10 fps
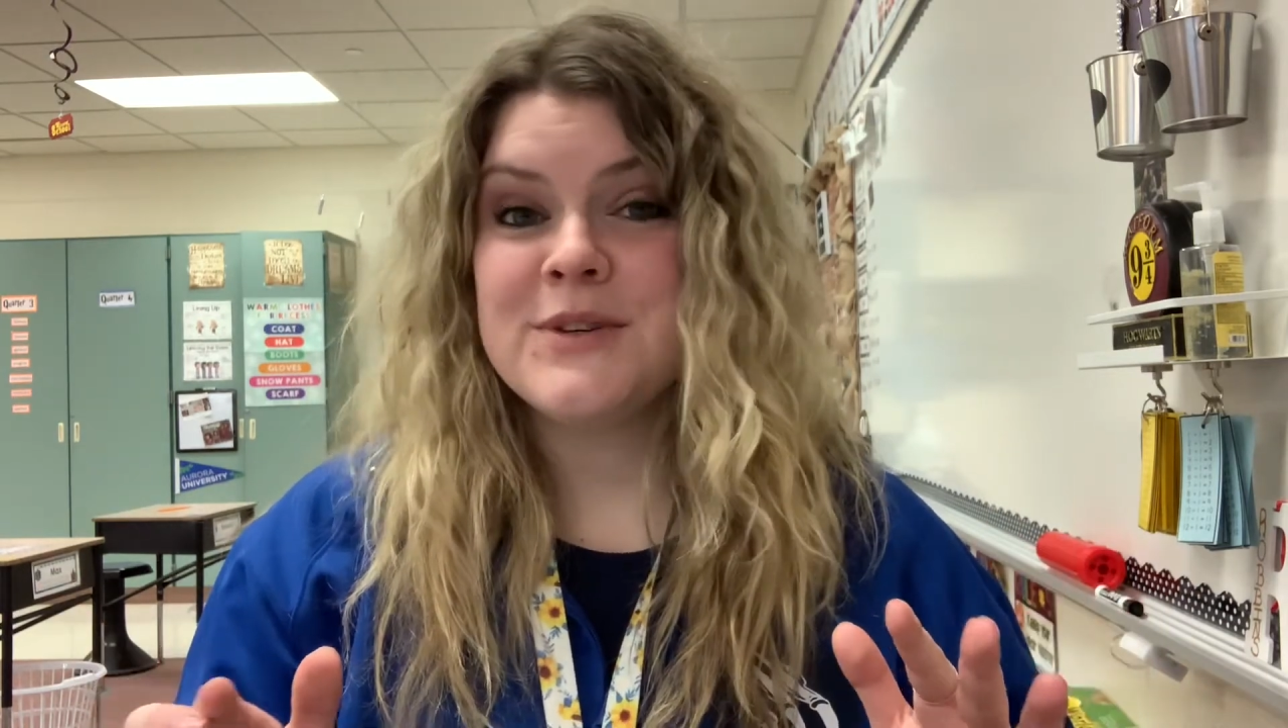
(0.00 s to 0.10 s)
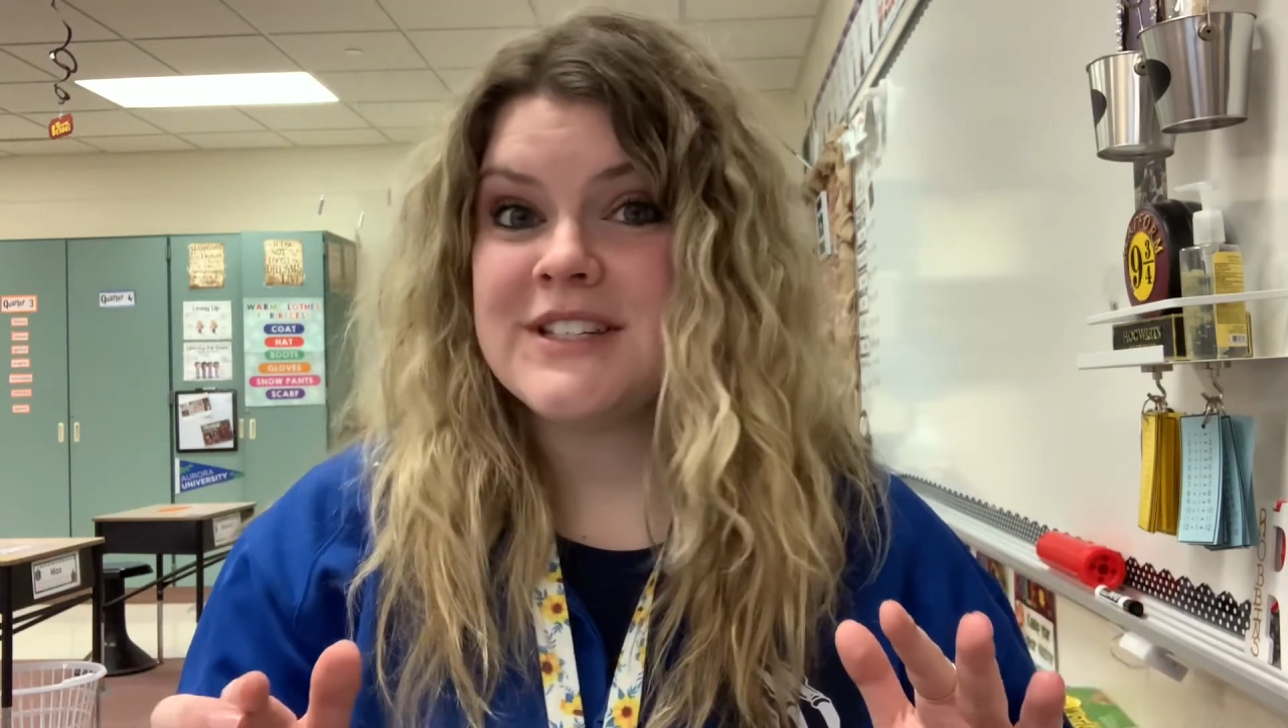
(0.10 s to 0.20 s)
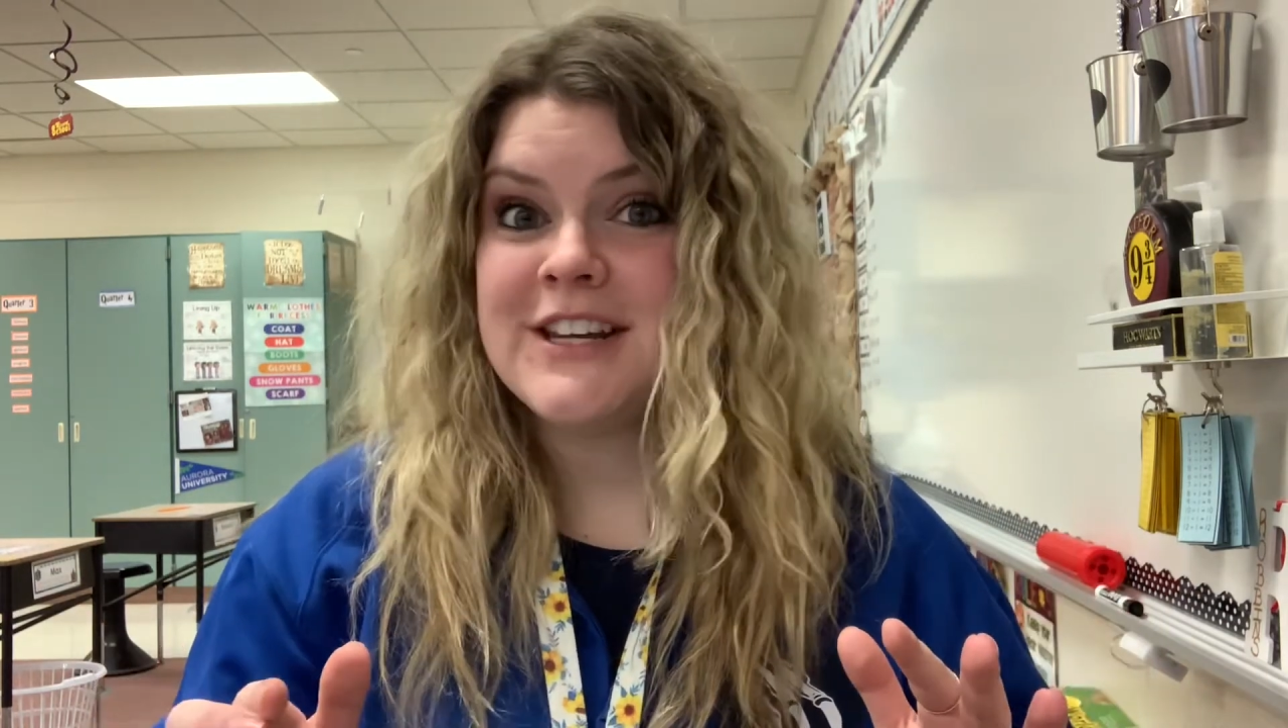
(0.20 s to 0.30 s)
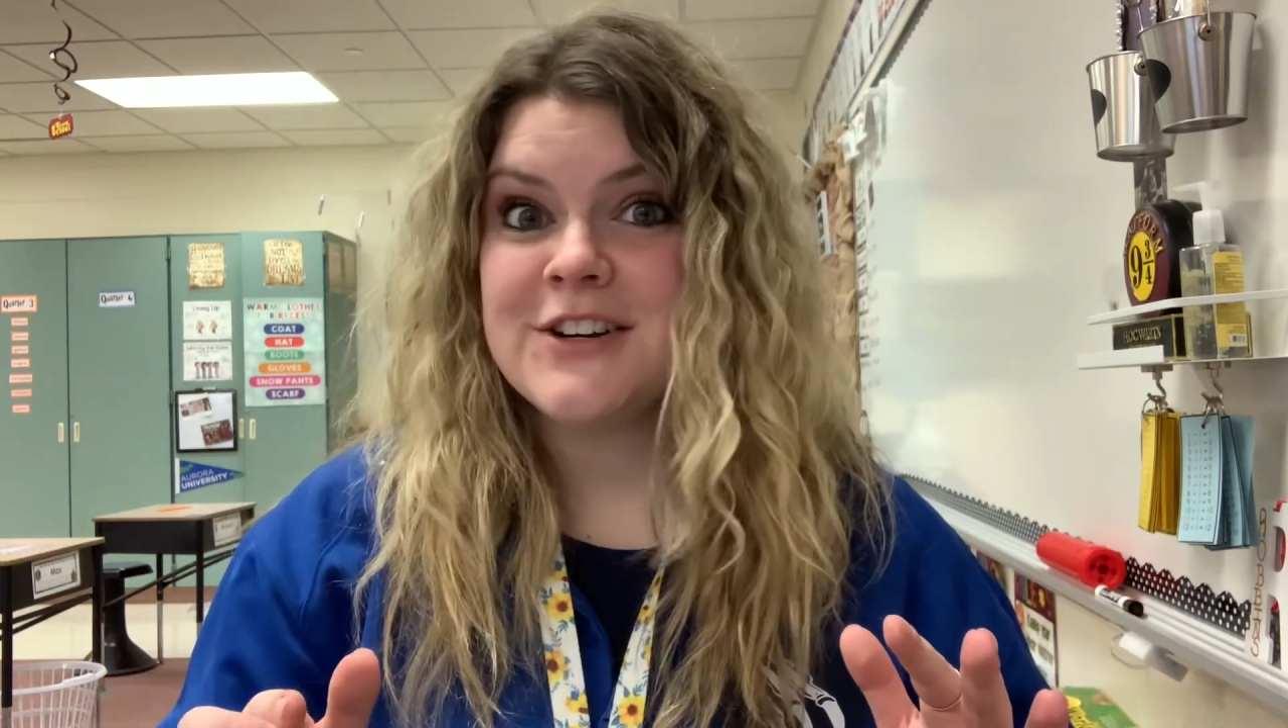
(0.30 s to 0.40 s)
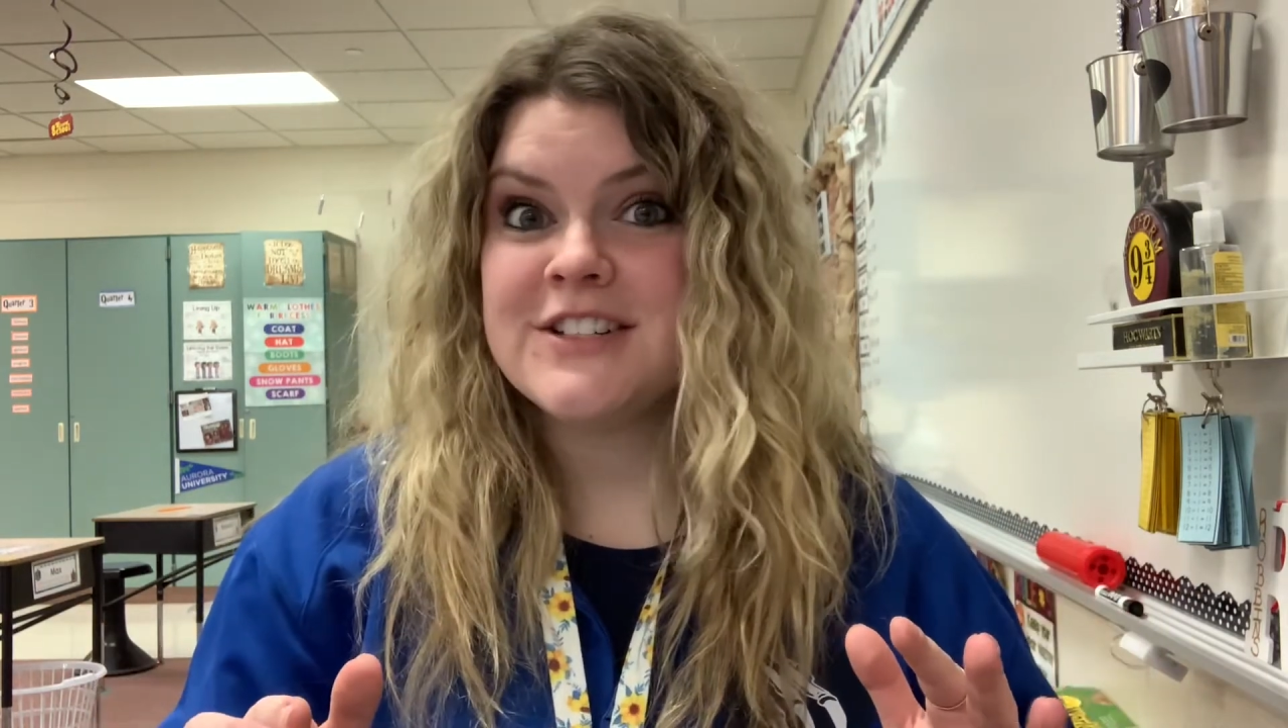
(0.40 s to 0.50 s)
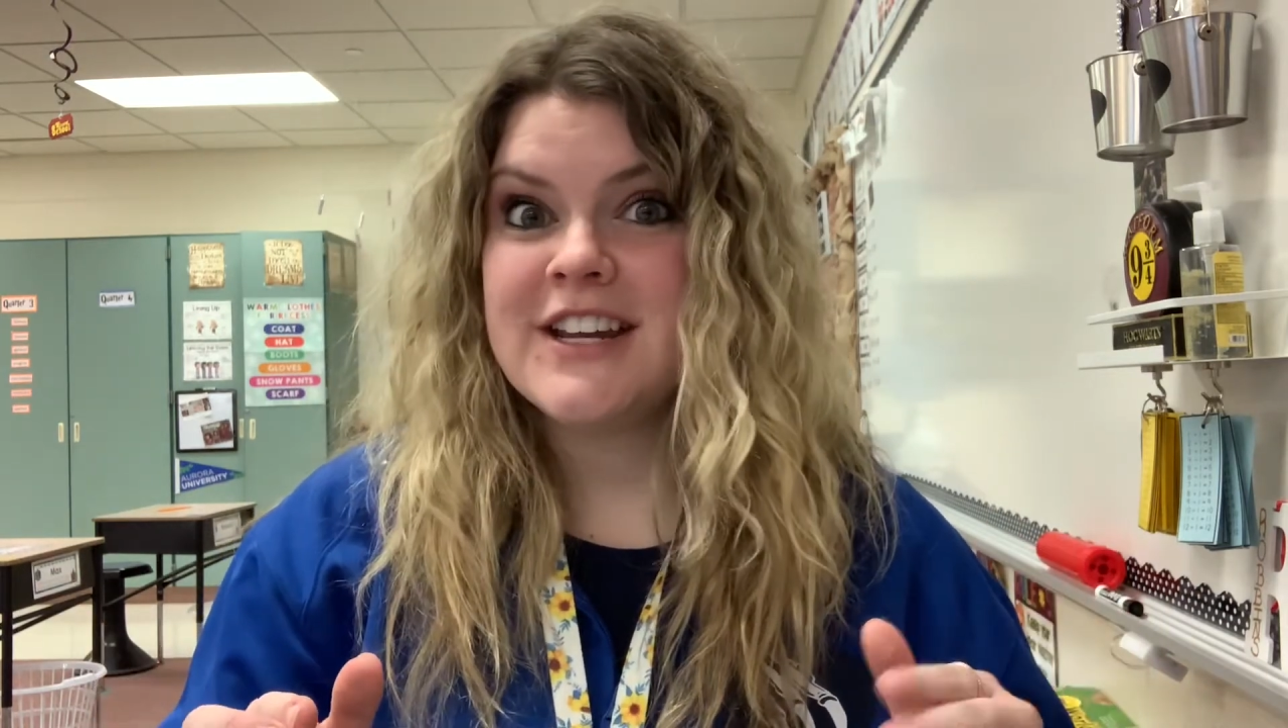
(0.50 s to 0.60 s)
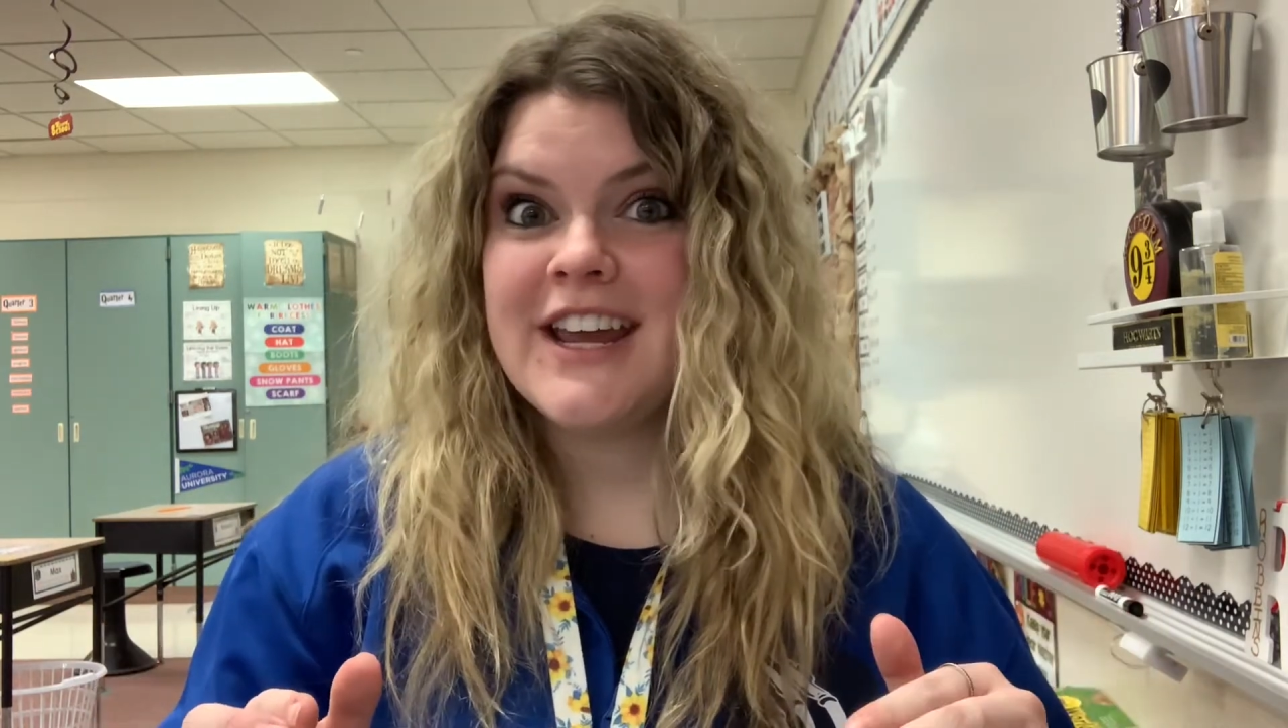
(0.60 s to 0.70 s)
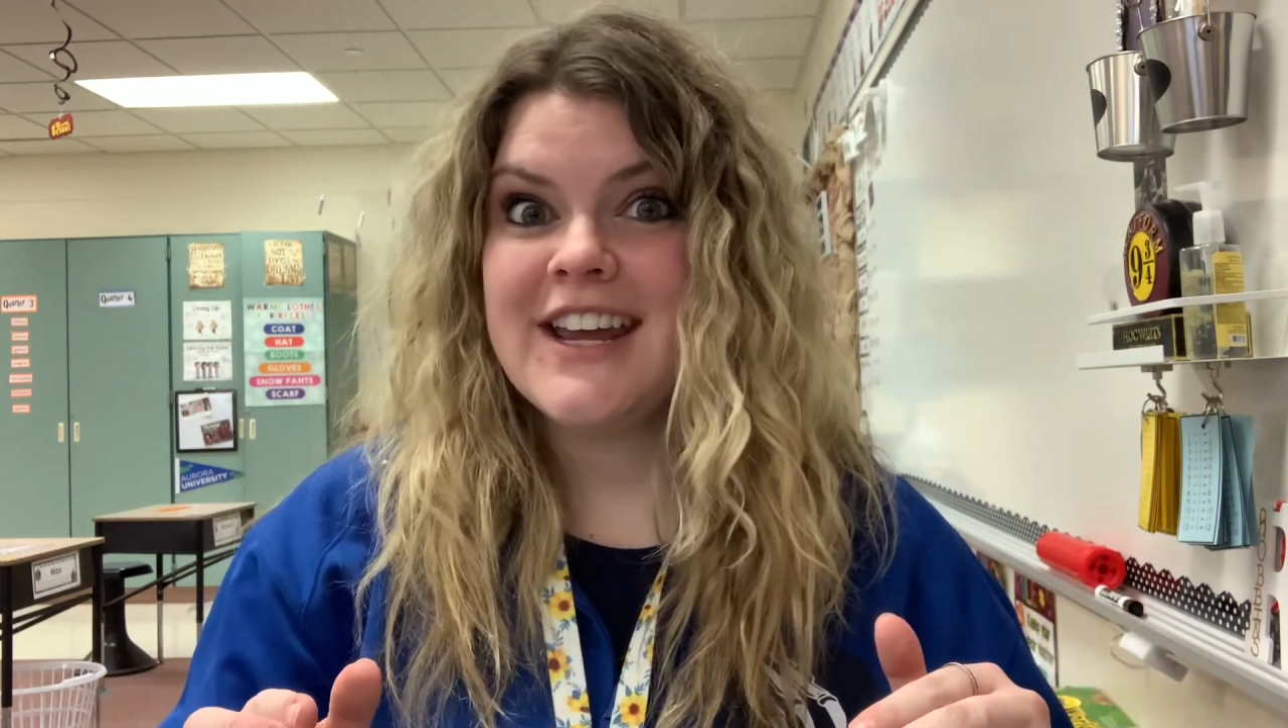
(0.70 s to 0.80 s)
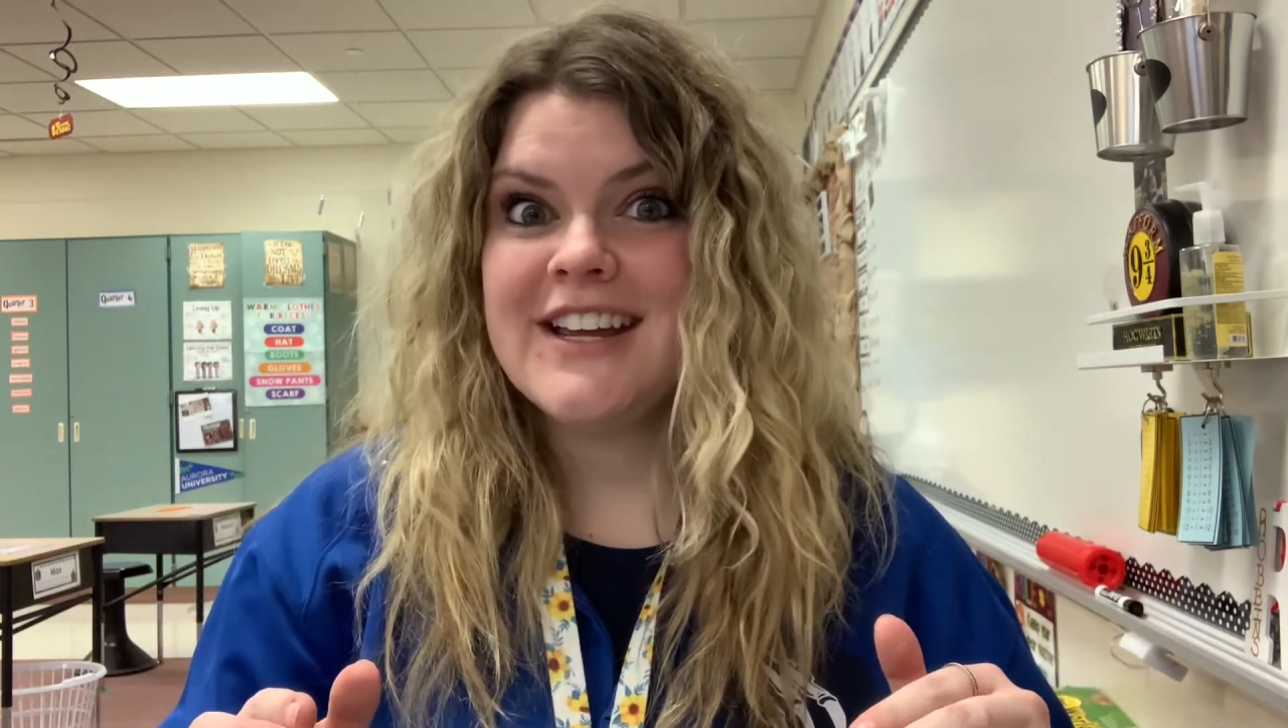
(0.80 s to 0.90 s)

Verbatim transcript: was here today,